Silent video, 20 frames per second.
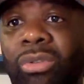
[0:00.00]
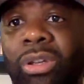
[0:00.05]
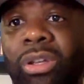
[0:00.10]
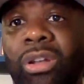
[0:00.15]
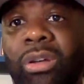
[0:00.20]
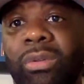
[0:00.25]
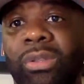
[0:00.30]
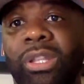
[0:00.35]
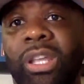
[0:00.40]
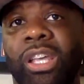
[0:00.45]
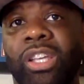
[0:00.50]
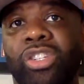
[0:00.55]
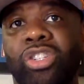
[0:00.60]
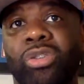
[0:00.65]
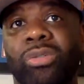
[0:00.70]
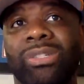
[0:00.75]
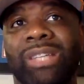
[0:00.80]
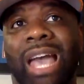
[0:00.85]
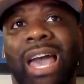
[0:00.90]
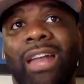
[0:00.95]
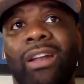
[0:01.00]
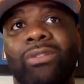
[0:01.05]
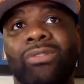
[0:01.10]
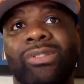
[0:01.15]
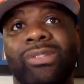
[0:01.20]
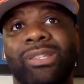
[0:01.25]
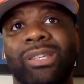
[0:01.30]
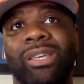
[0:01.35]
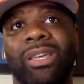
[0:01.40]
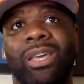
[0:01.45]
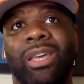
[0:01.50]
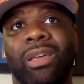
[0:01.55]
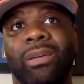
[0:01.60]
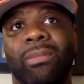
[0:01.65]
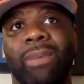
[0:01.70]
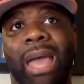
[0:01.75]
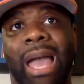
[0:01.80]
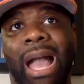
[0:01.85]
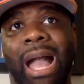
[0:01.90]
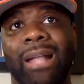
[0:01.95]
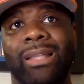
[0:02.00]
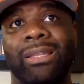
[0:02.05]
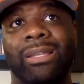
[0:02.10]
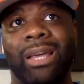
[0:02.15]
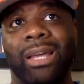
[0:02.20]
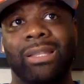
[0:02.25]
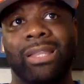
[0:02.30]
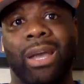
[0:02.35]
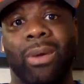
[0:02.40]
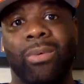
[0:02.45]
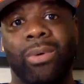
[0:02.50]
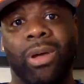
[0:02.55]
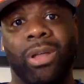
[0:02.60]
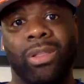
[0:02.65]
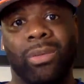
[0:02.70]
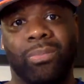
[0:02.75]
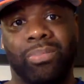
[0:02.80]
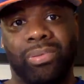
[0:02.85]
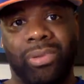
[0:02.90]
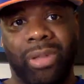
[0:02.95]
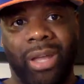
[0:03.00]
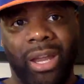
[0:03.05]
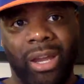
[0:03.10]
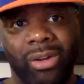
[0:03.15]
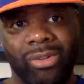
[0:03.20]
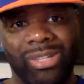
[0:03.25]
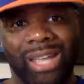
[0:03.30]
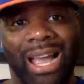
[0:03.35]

What the issue is? I don't see him acting like that with other players.